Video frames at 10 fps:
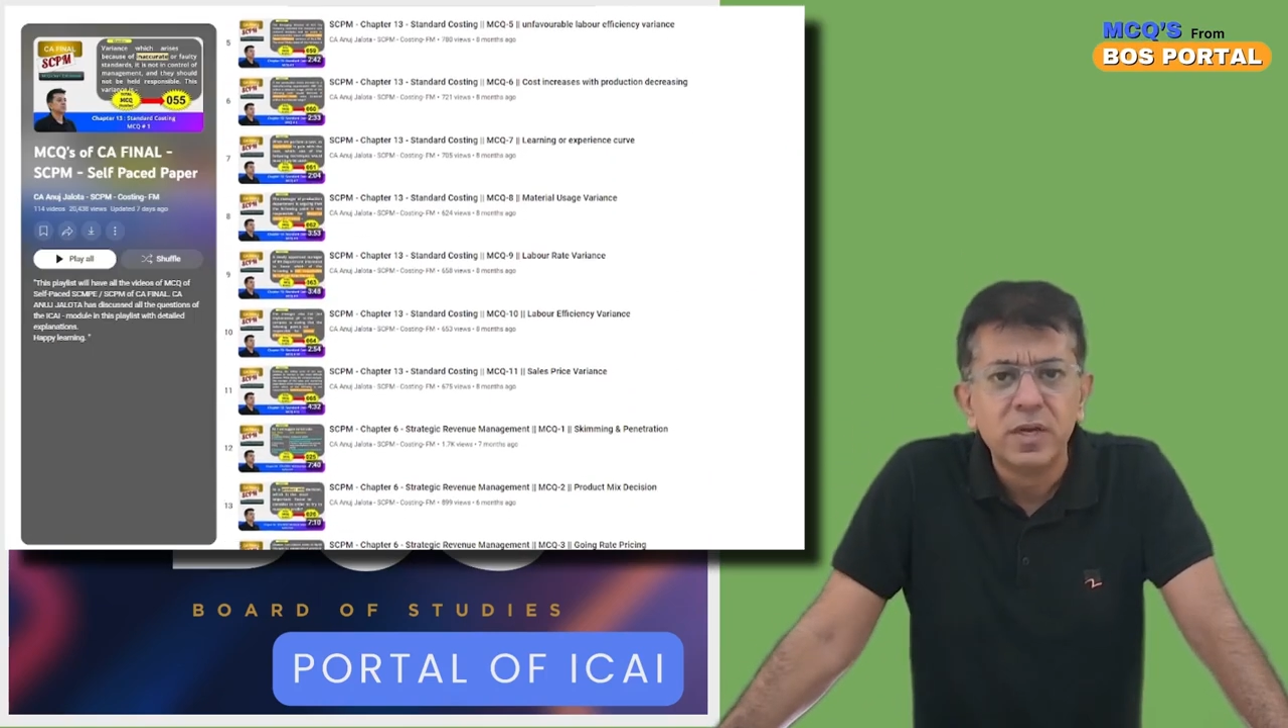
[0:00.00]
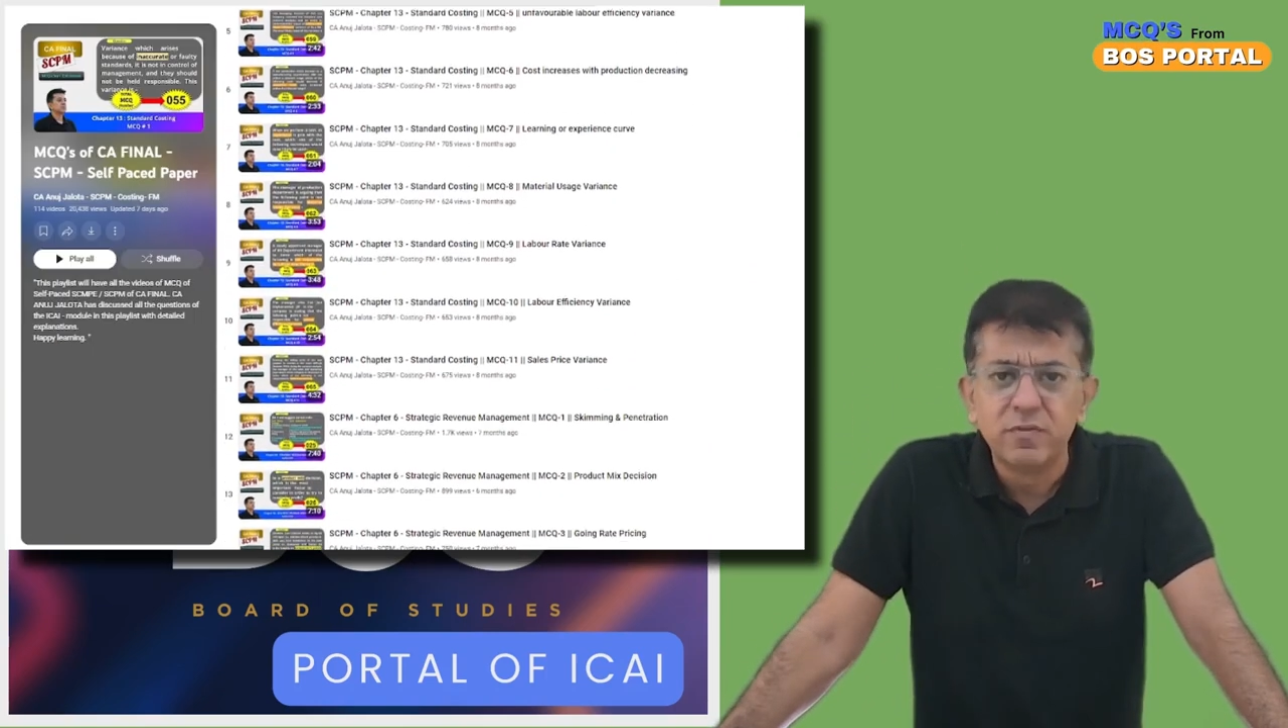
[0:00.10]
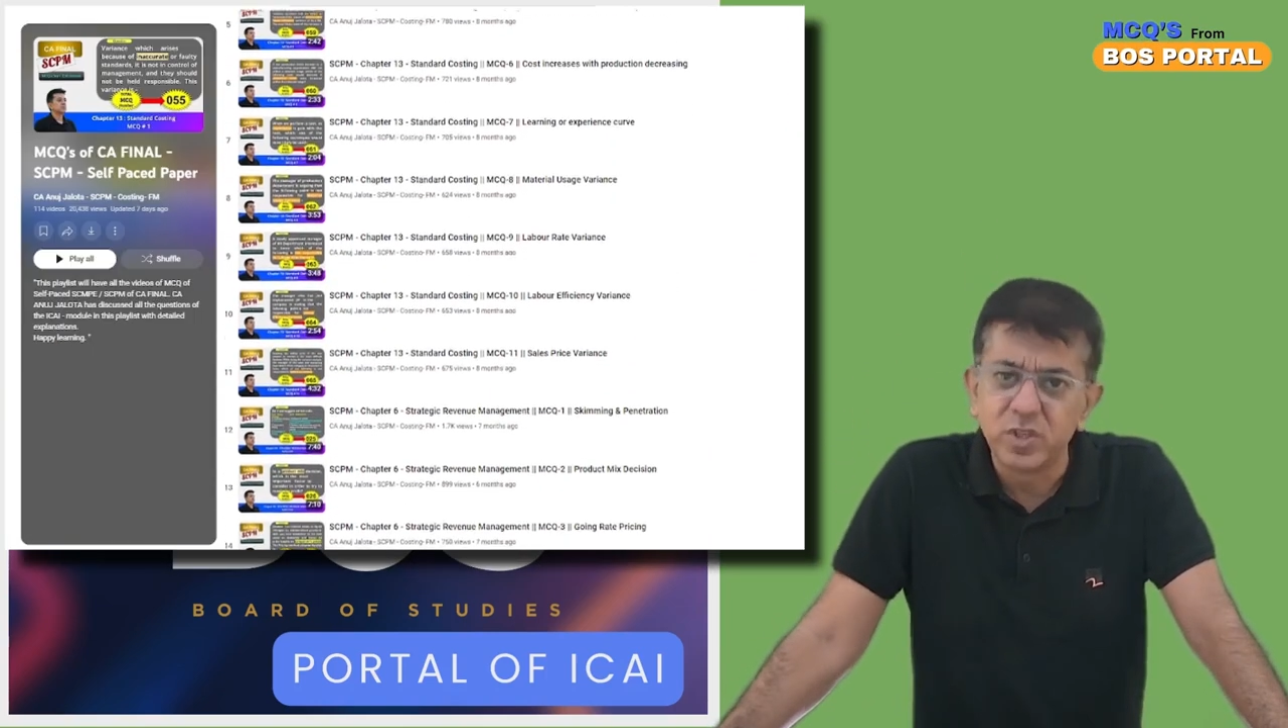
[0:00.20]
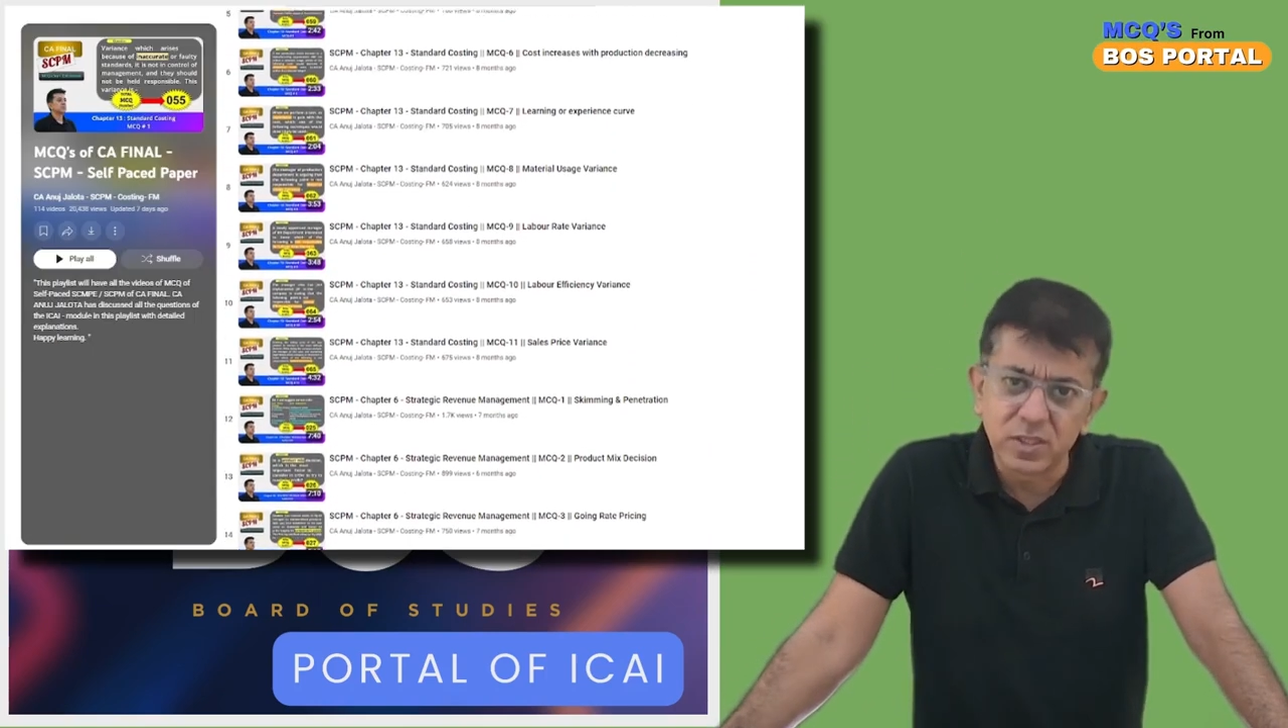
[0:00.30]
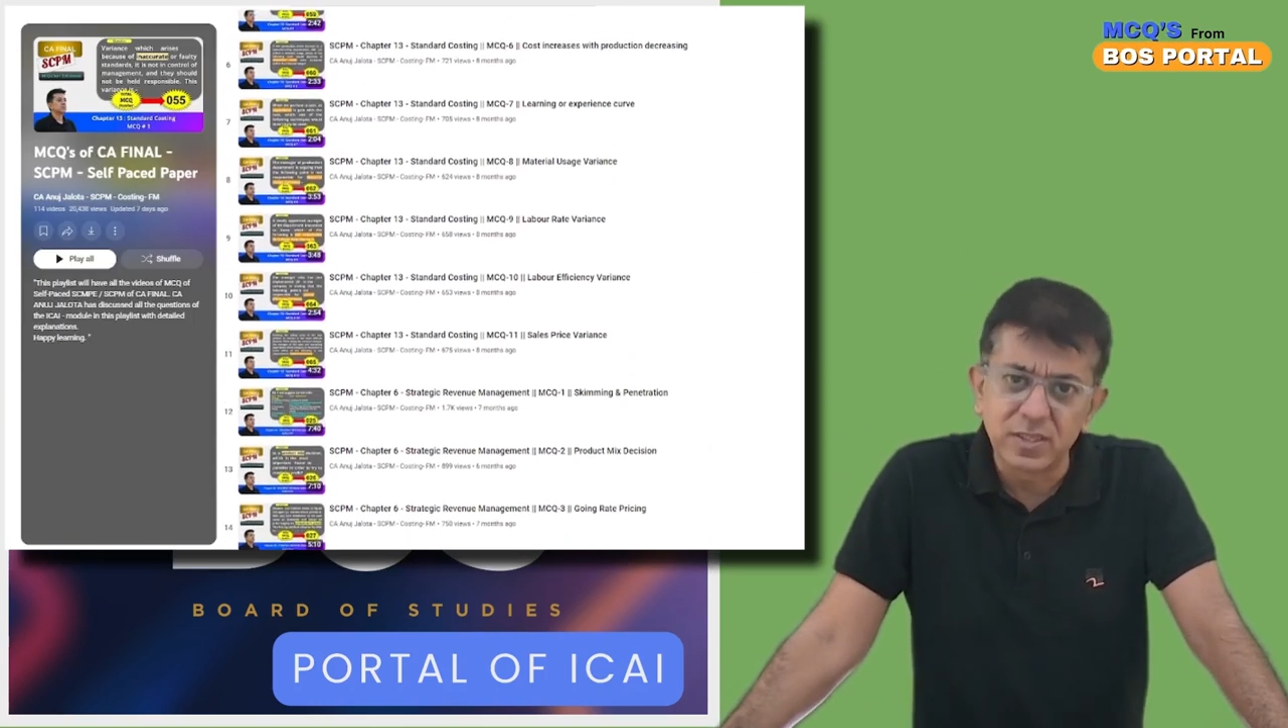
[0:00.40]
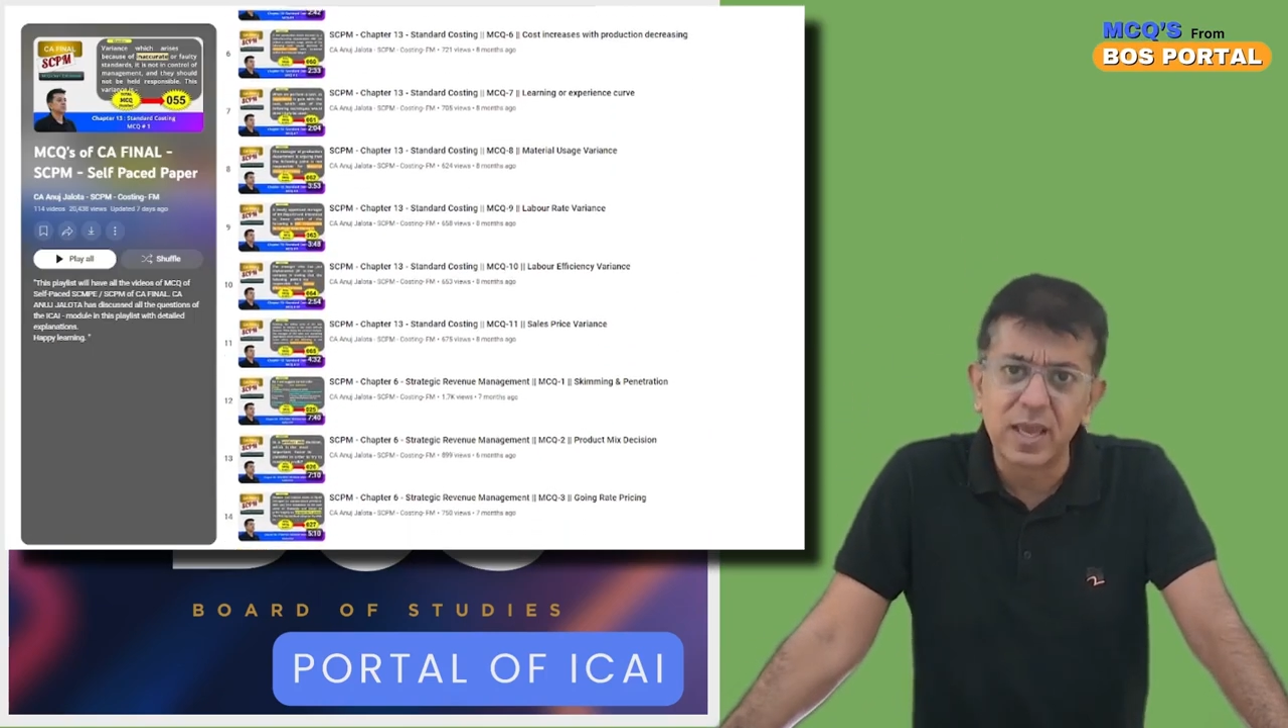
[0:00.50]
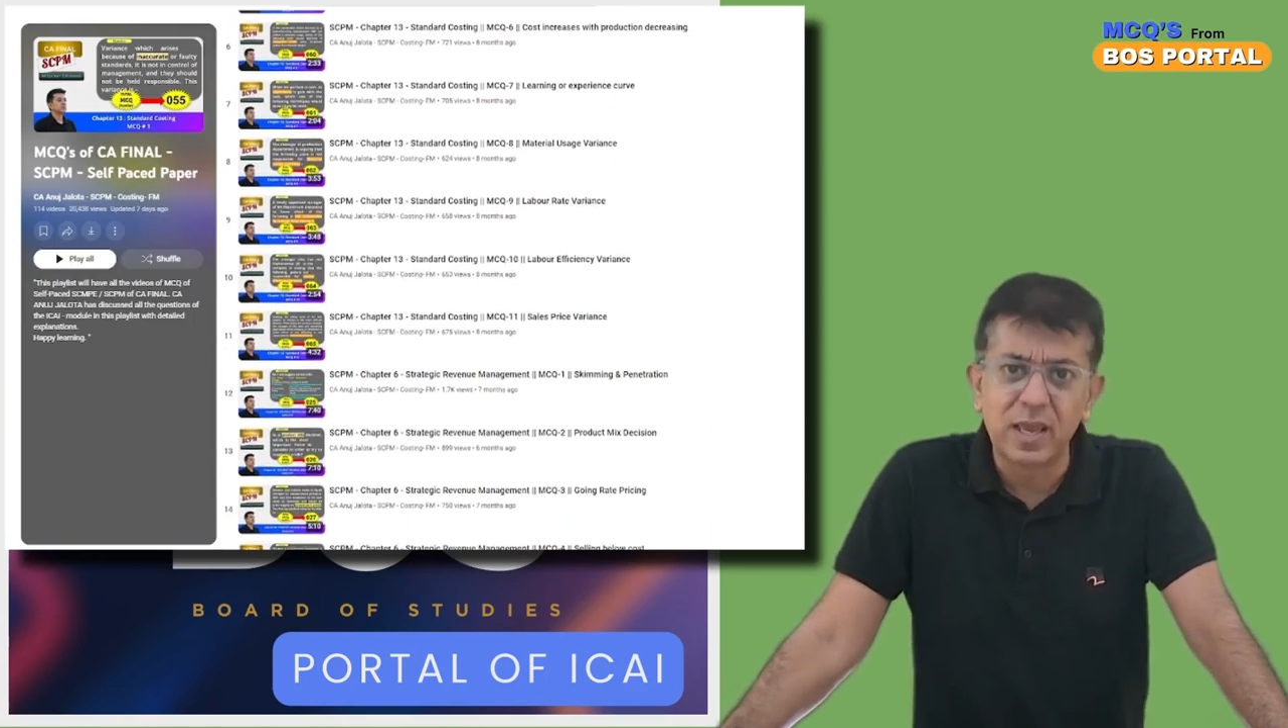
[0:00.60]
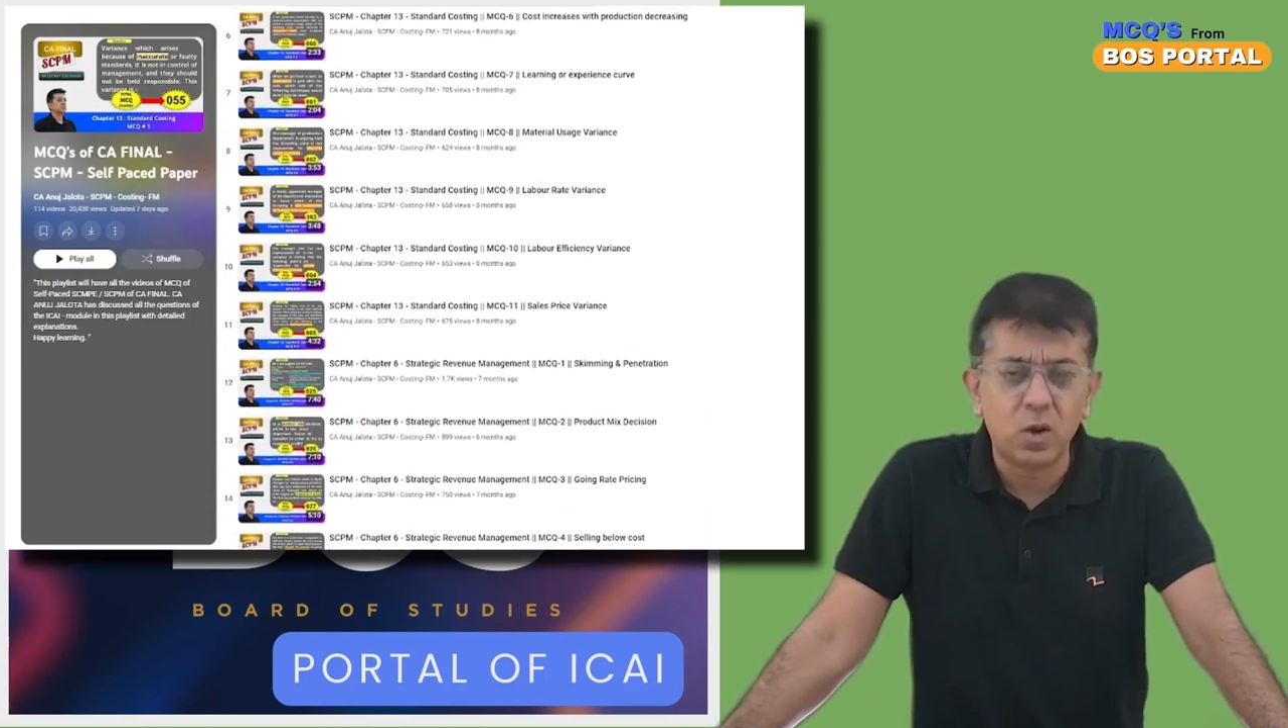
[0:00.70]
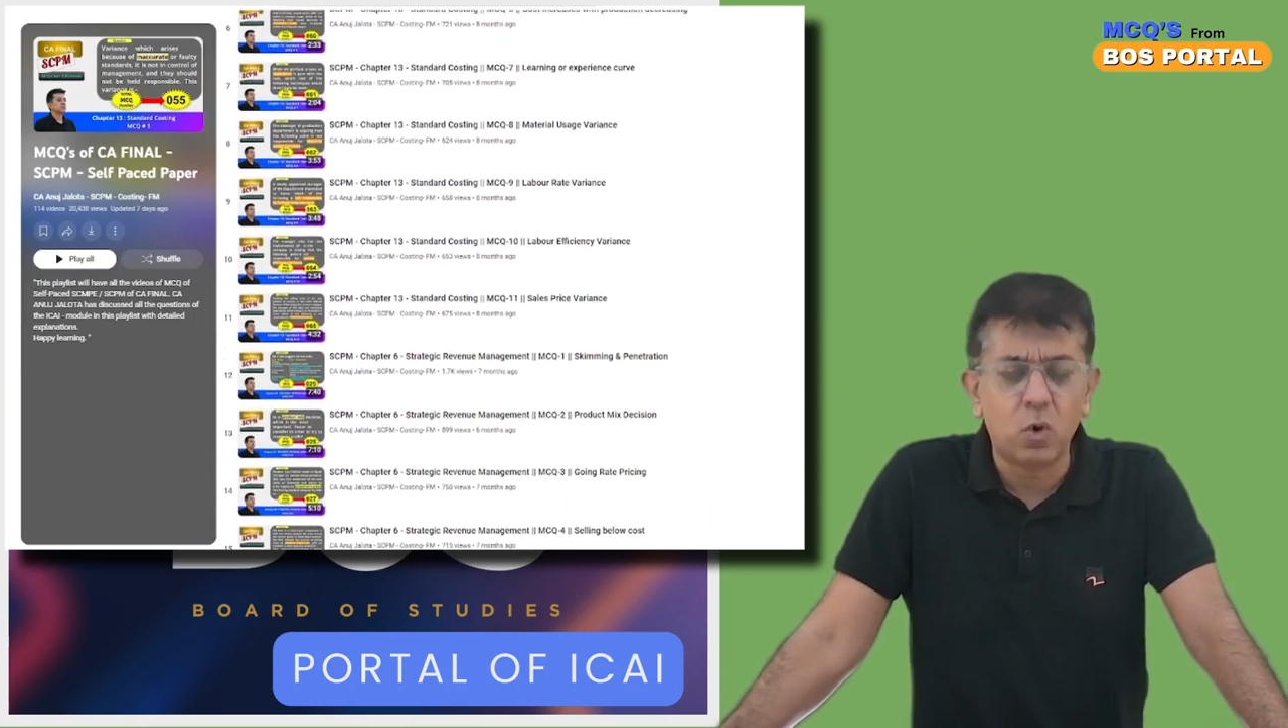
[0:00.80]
which is there